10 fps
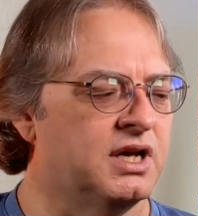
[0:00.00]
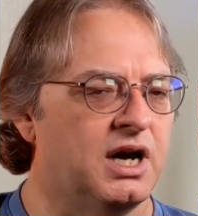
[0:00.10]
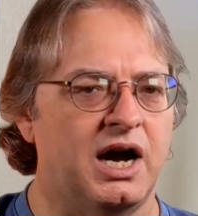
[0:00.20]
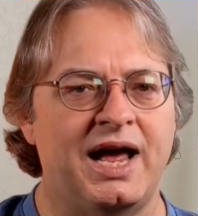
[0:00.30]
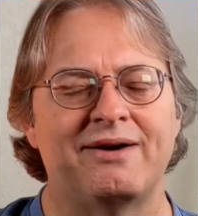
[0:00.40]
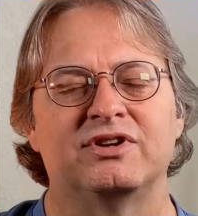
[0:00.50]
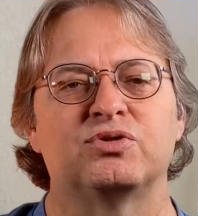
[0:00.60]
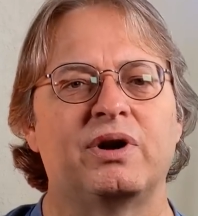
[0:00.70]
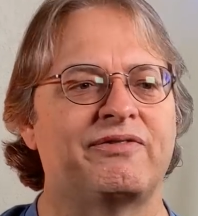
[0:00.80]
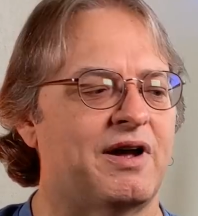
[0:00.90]
I have a
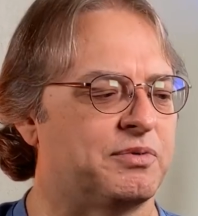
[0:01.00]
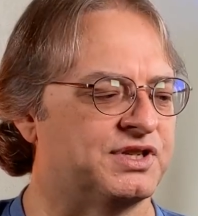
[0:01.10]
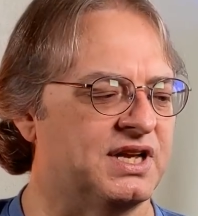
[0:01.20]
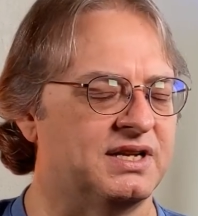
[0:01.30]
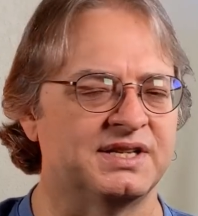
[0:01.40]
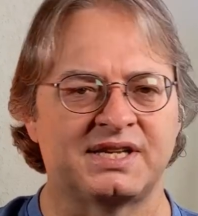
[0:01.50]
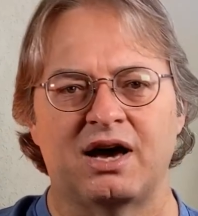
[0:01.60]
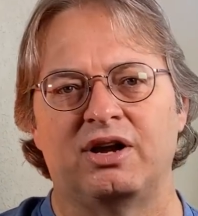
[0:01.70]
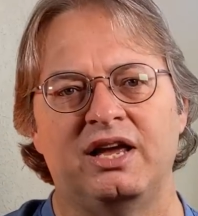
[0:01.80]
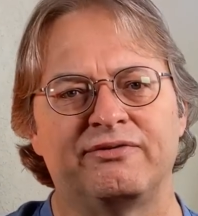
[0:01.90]
25%
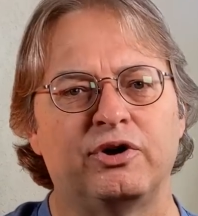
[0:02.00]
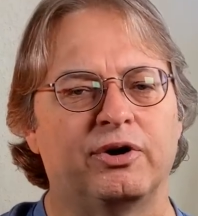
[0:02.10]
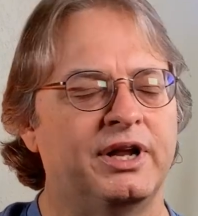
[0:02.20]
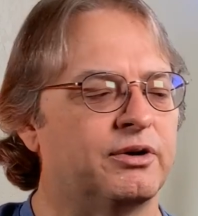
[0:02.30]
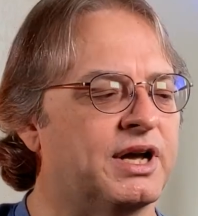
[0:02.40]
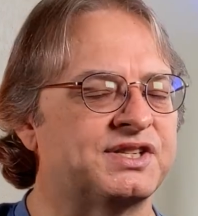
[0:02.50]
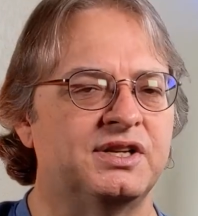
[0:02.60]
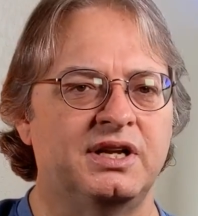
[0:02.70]
discount if you're interested